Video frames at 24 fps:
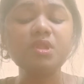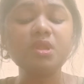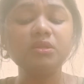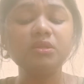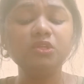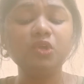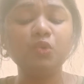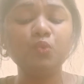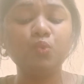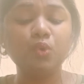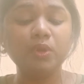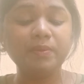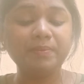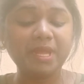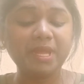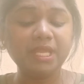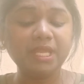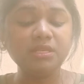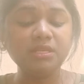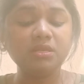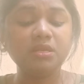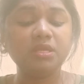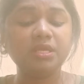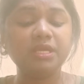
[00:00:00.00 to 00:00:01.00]
the
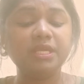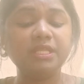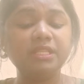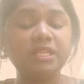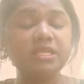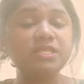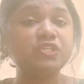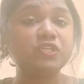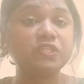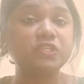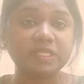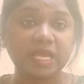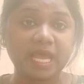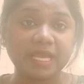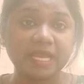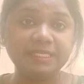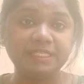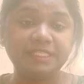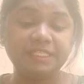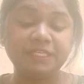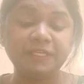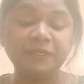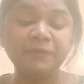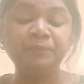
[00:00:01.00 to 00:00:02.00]
women in the
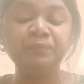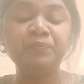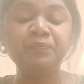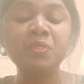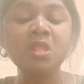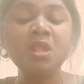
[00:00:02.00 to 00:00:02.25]
society.